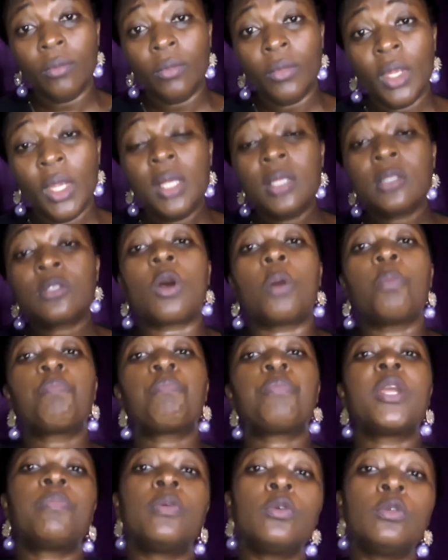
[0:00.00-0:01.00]
some
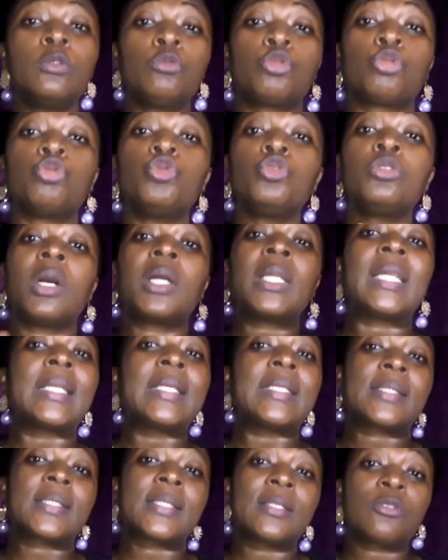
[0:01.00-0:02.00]
people do not
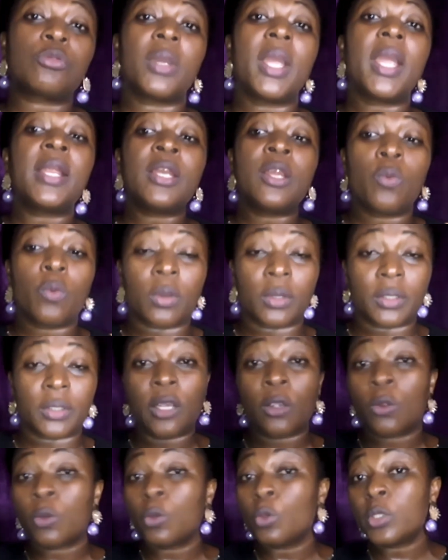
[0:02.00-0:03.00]
listen to anyone,
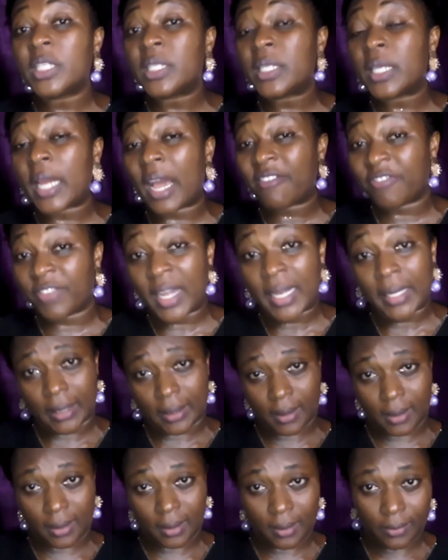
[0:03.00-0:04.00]
including their
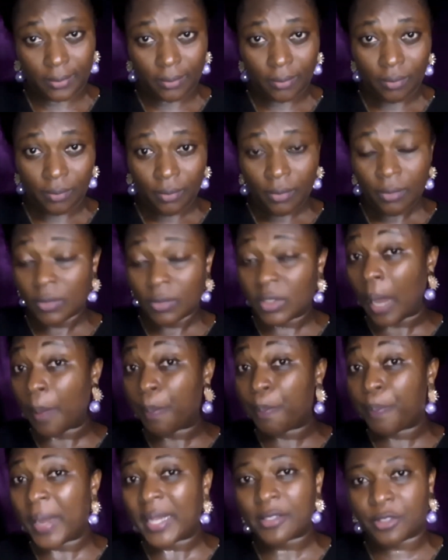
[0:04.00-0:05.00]
fathers, their
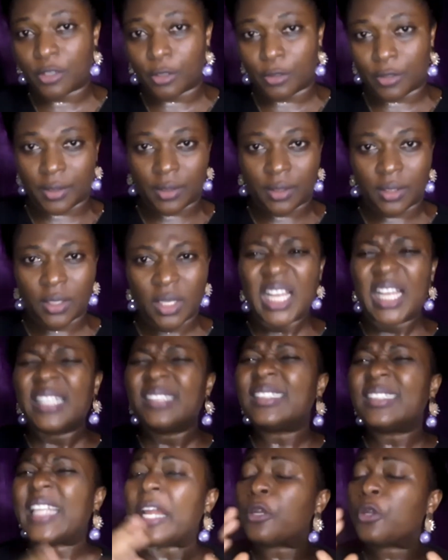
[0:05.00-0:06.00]
pastors.
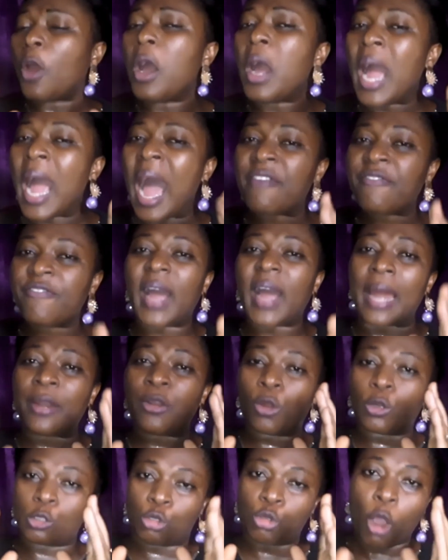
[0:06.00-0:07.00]
They don't have an
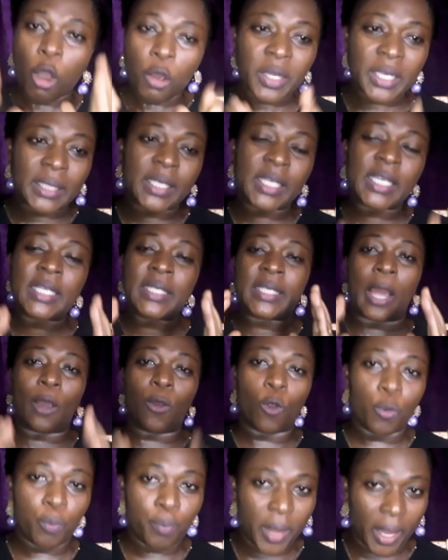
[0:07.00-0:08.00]
authority they
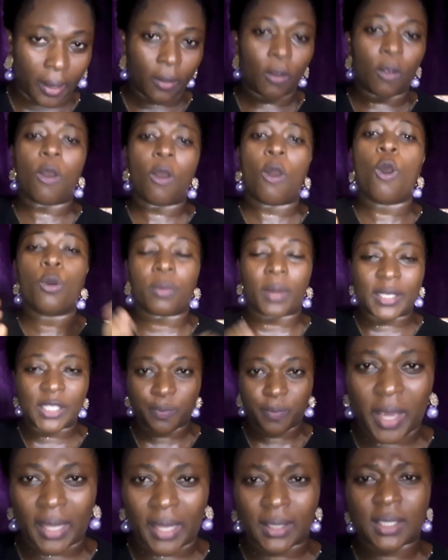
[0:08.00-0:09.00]
obey or
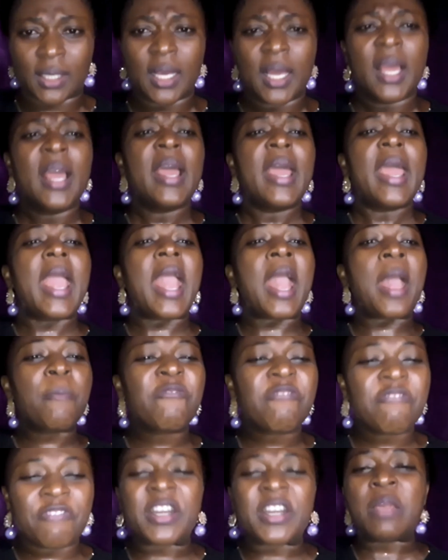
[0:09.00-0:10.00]
respect.
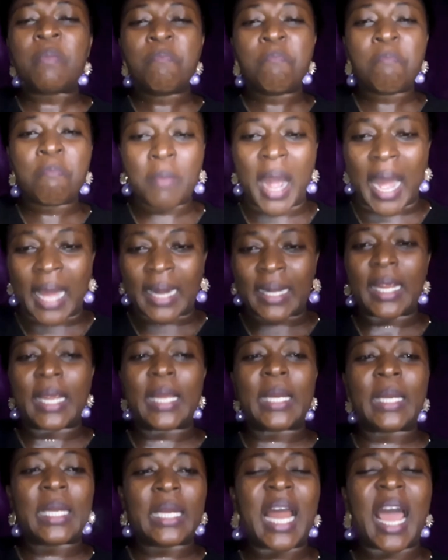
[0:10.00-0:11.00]
Every man
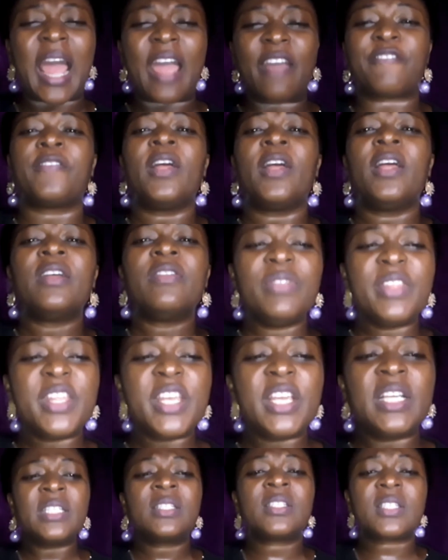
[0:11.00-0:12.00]
in life
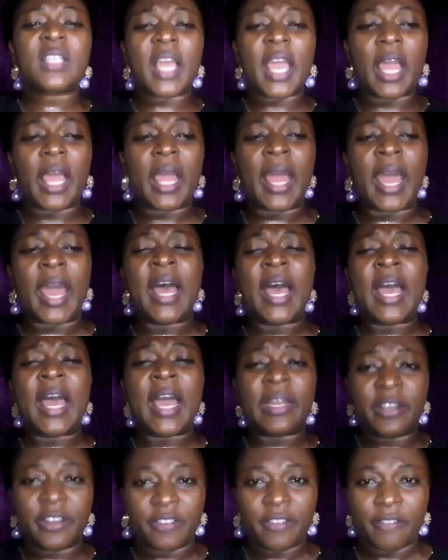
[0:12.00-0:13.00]
needs a
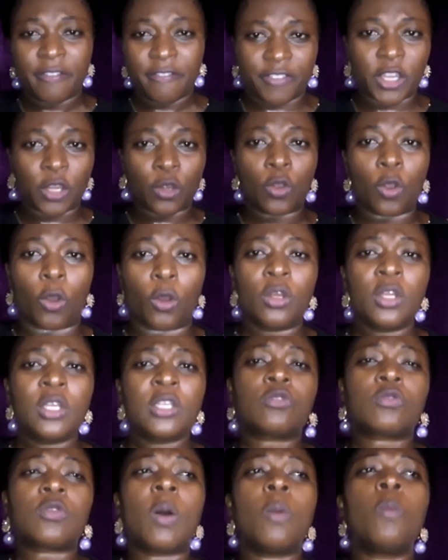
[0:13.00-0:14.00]
head figure
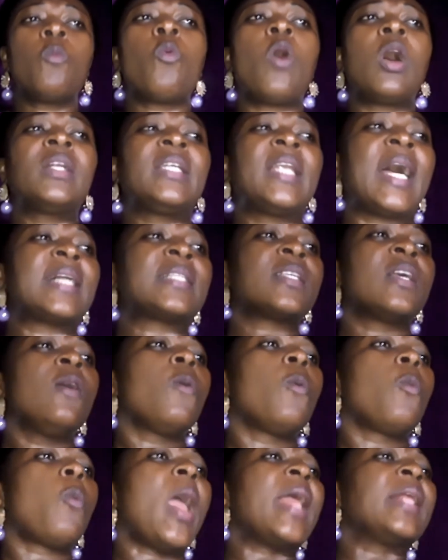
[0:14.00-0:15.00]
someone that
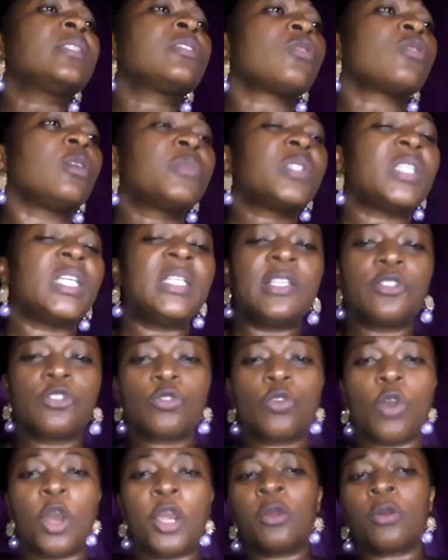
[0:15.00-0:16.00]
when something is
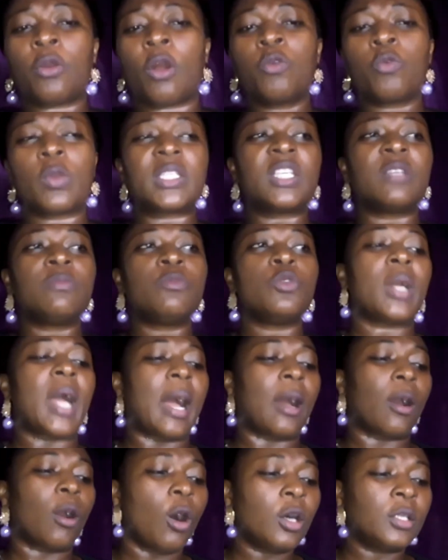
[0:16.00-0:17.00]
going wrong with him you can
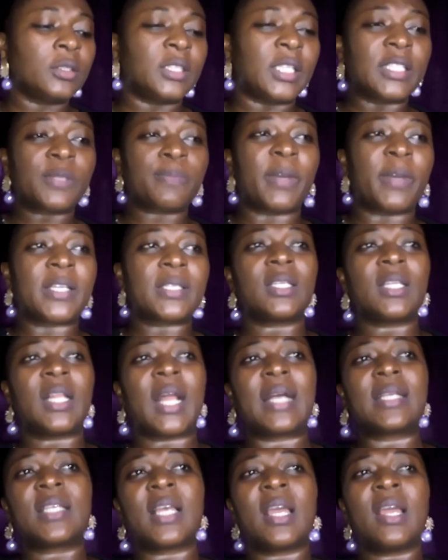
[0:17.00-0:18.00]
call this person
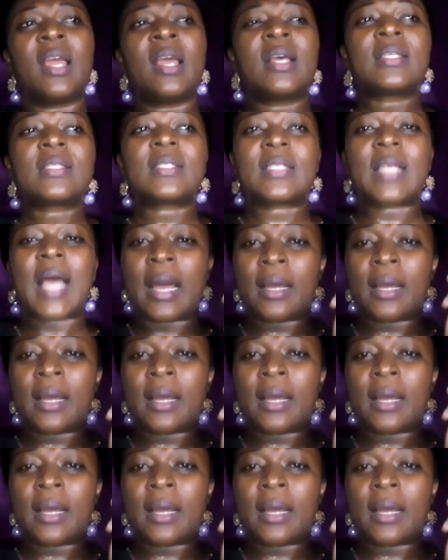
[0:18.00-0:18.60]
and say sir